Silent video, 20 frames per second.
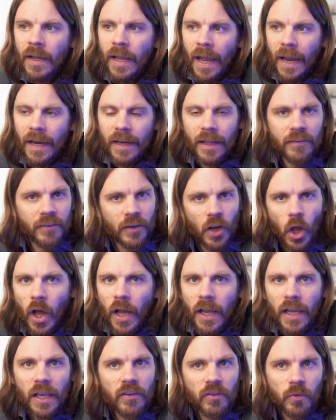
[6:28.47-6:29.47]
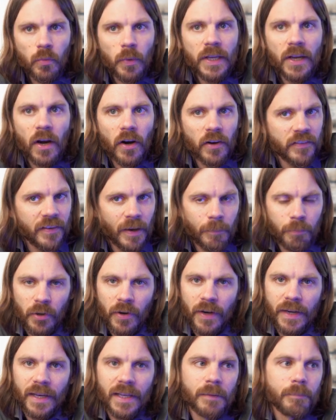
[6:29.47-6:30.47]
And as long as we are
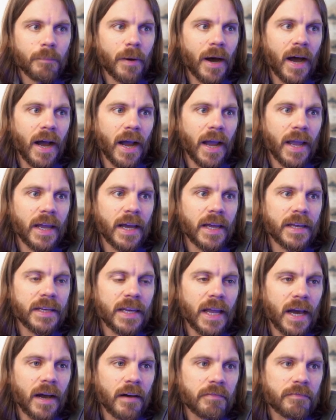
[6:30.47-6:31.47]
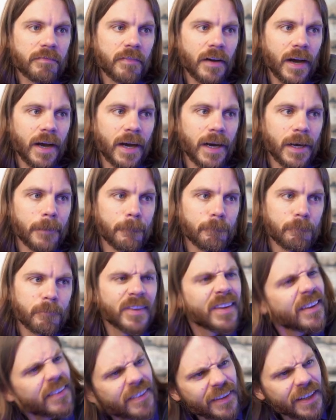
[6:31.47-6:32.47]
separated by enough
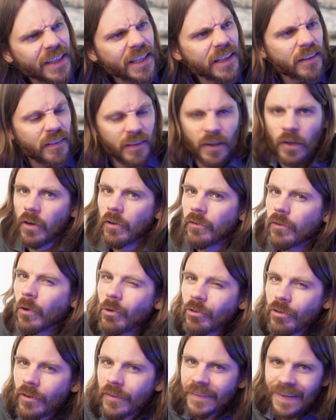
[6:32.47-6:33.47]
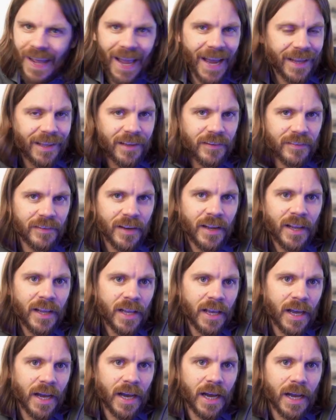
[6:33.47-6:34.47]
distance in our social status,
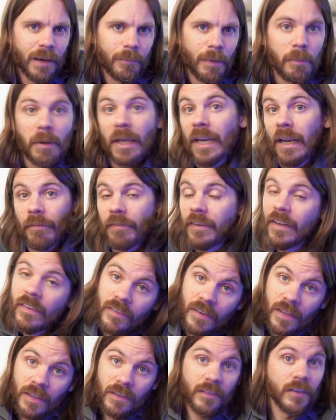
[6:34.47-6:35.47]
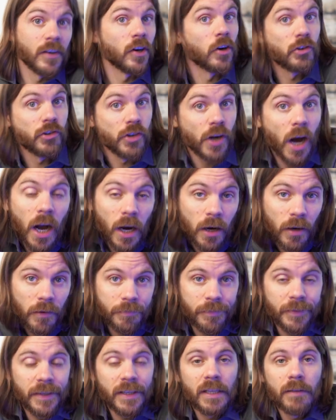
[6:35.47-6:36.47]
maybe enough distance in our
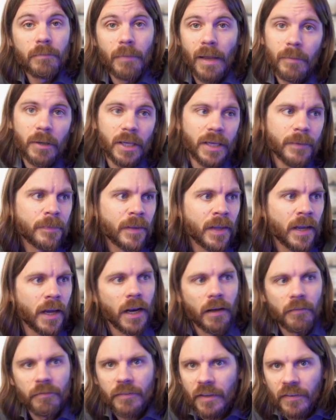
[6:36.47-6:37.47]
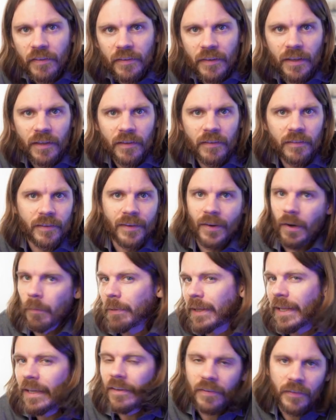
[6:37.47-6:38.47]
geography, maybe enough distance in our
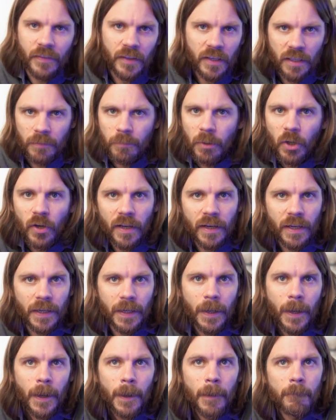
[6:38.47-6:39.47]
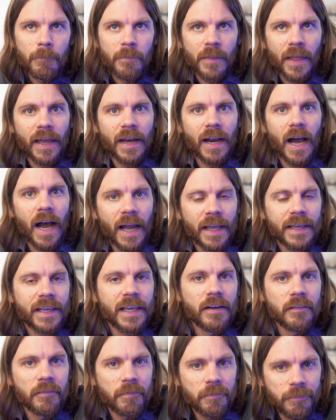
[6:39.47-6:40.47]
place in the community, then I
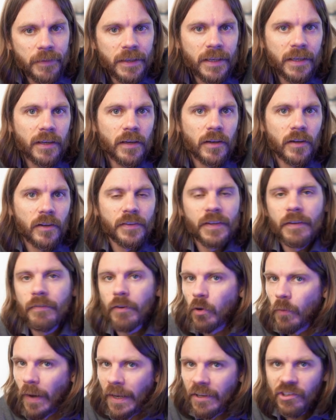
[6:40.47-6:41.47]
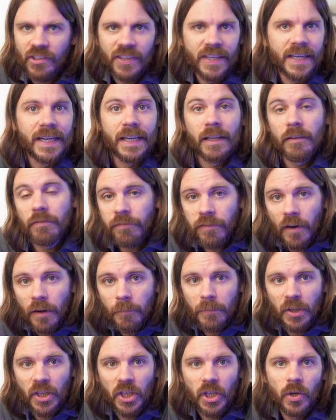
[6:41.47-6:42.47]
can feel differentiated
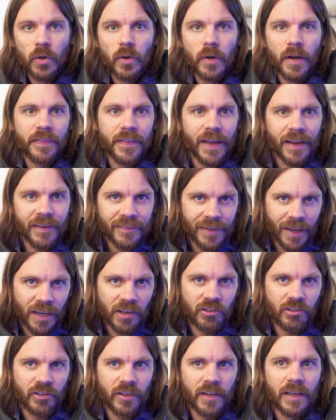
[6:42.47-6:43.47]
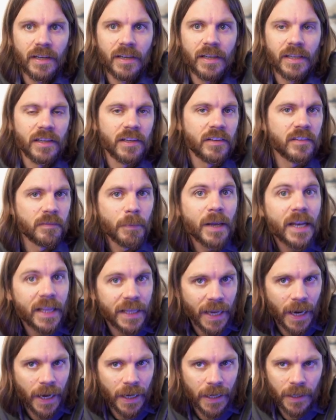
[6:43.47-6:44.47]
from you and that tension is
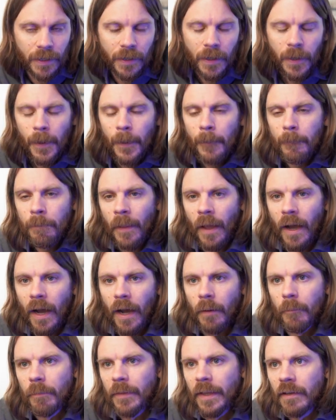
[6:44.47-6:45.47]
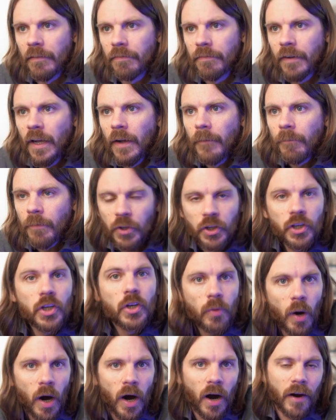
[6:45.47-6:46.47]
mitigated. If
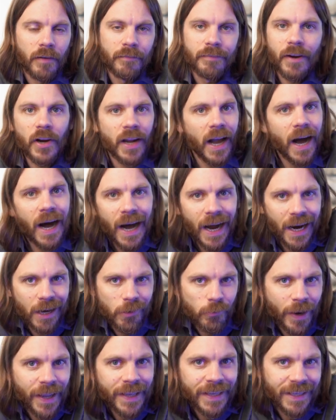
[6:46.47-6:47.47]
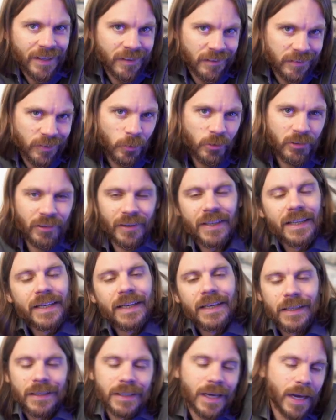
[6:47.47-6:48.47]
you are very high ranking
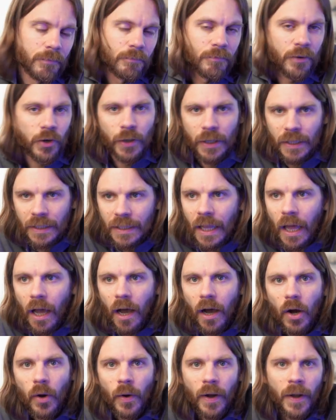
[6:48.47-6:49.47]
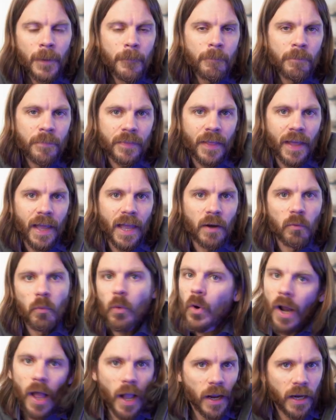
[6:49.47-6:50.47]
socially and I'm very low, then
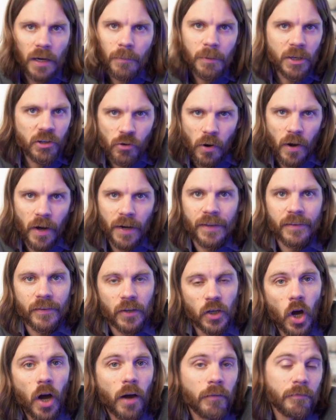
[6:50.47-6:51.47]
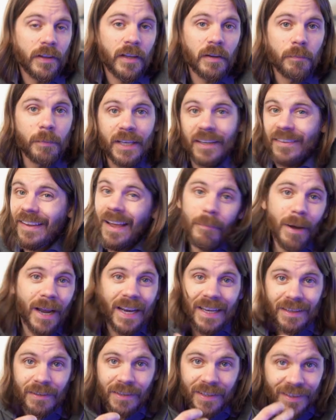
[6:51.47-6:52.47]
we're not going to be drawn into conflict because I
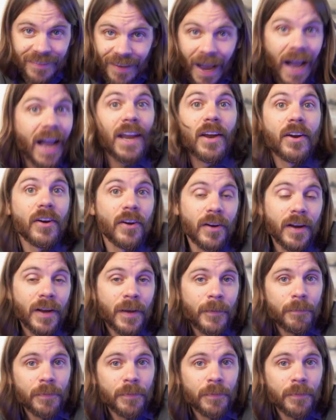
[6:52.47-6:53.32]
might desire